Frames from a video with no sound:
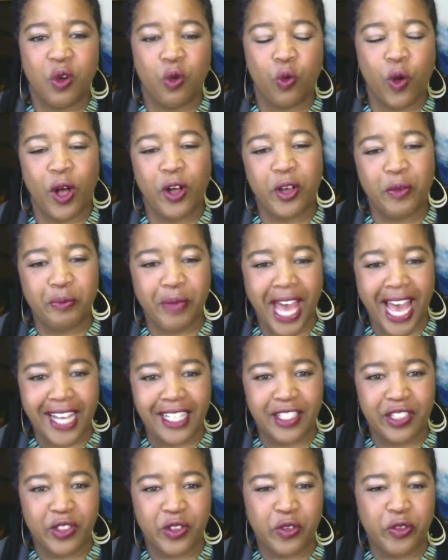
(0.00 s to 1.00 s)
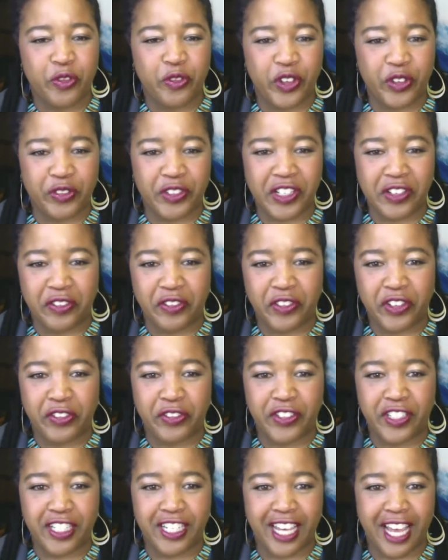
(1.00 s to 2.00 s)
Welcome back to
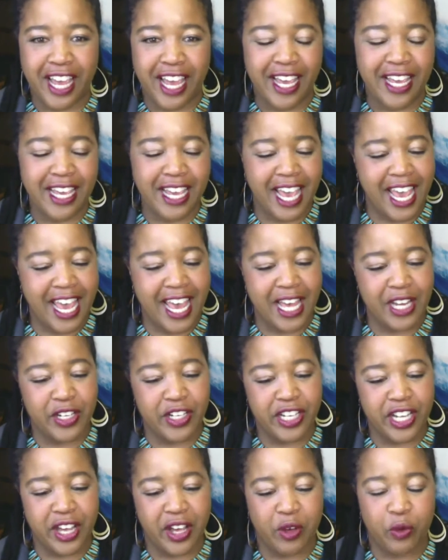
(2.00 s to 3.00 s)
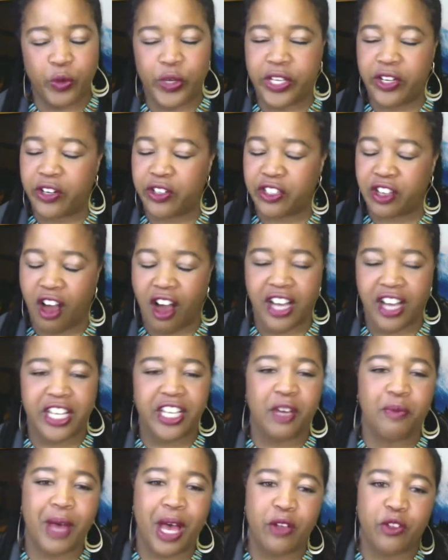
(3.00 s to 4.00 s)
50/50 Day, and we are
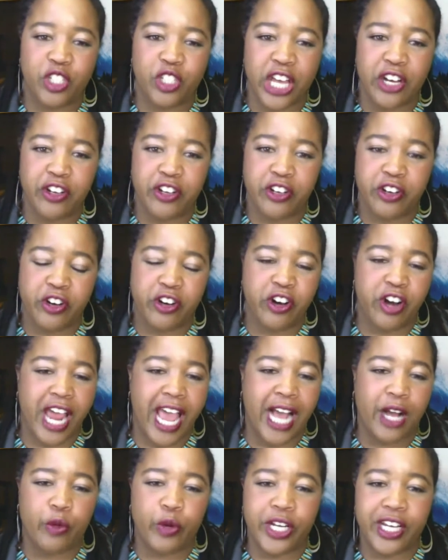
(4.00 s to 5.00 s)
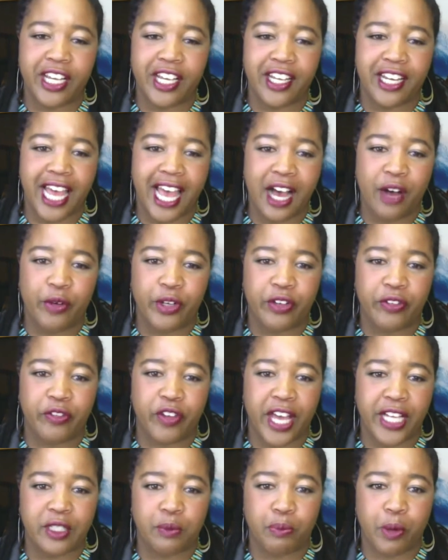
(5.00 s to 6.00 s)
talking about gender equity and how it
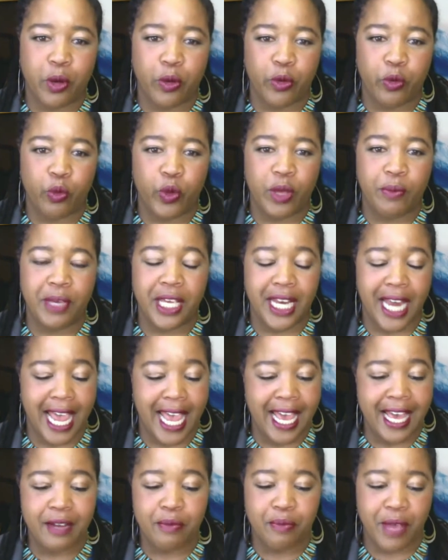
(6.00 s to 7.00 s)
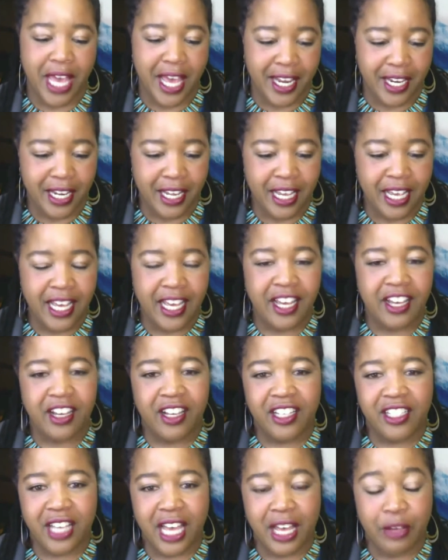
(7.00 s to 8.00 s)
affects both women and men.
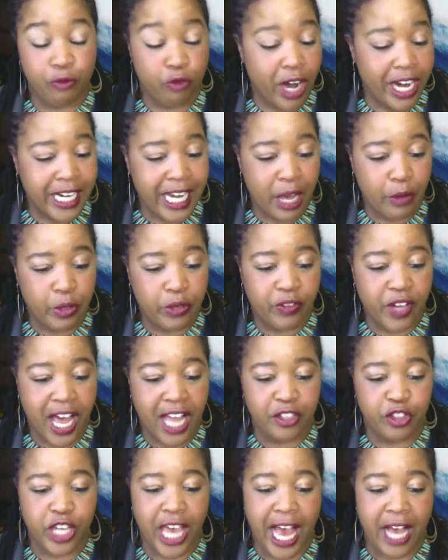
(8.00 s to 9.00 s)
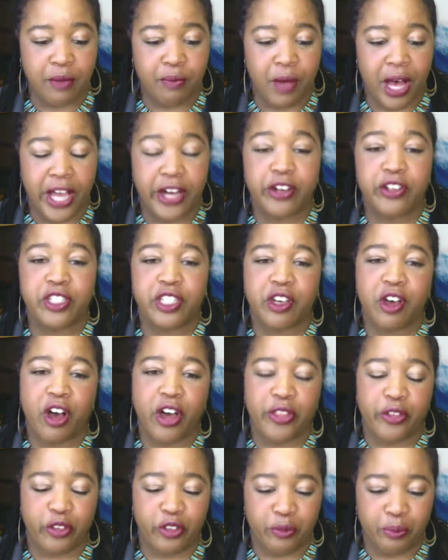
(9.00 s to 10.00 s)
Right now we've got Jack Myers, the
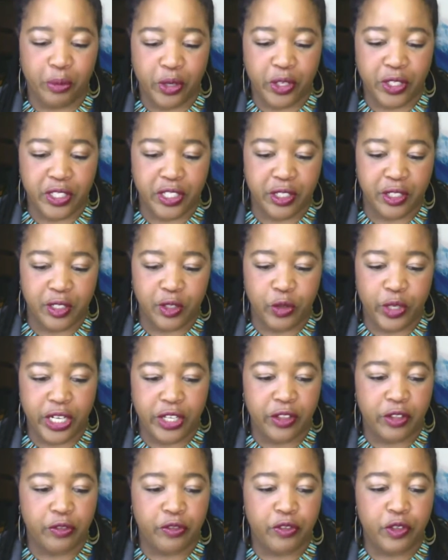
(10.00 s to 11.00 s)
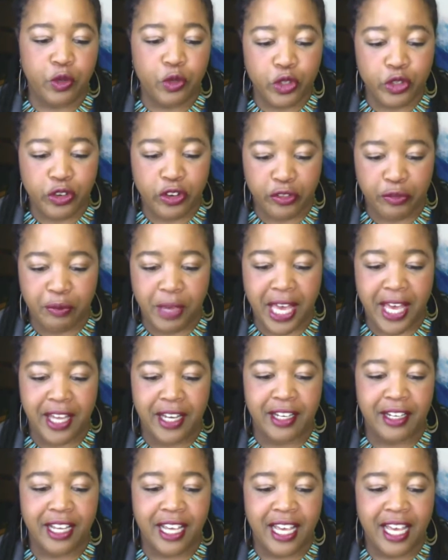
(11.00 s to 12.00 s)
author of books including The Future of
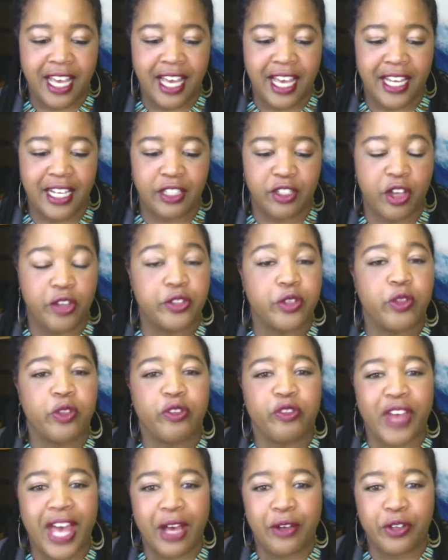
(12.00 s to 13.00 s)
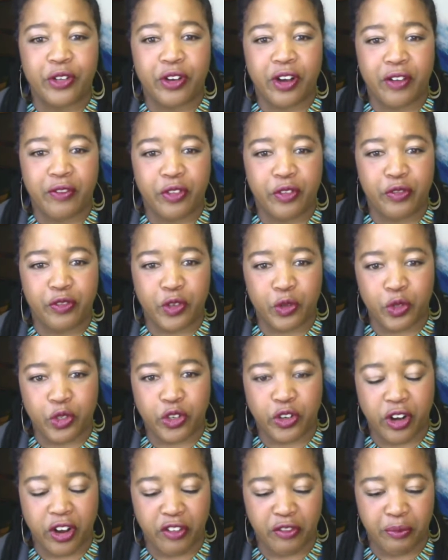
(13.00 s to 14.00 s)
Men, and he's also the founder of the
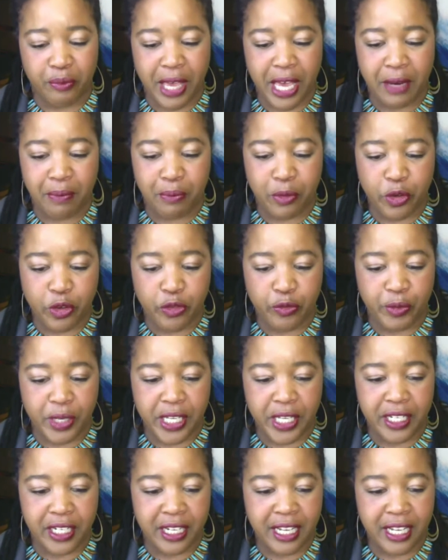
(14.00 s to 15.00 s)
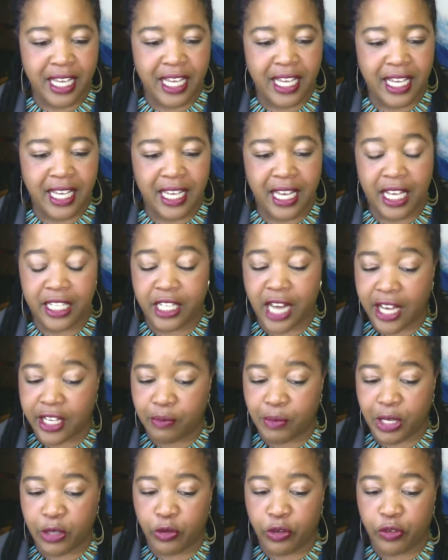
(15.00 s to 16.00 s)
Future of Men movement. A
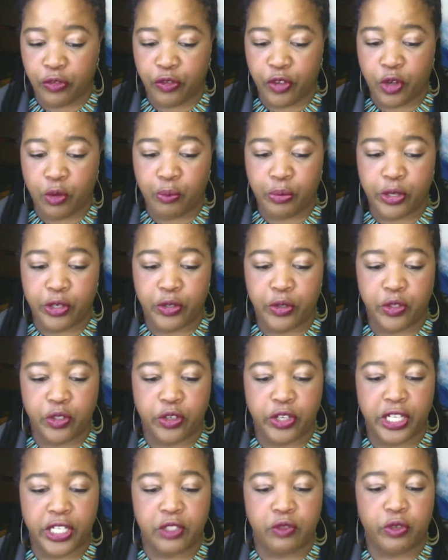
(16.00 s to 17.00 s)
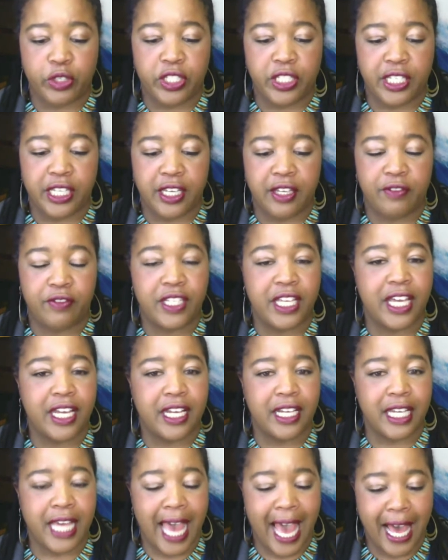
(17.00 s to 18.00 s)
documentary film producer, he's received an
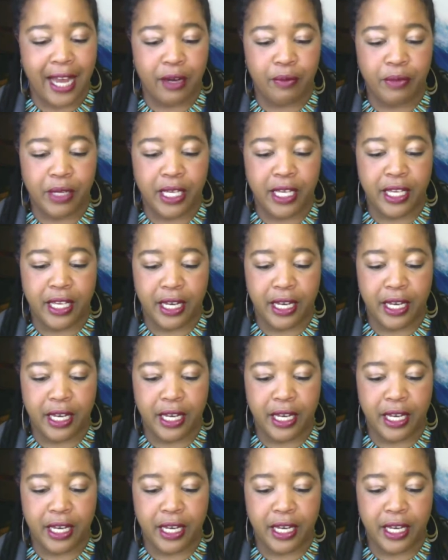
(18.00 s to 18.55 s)
Academy and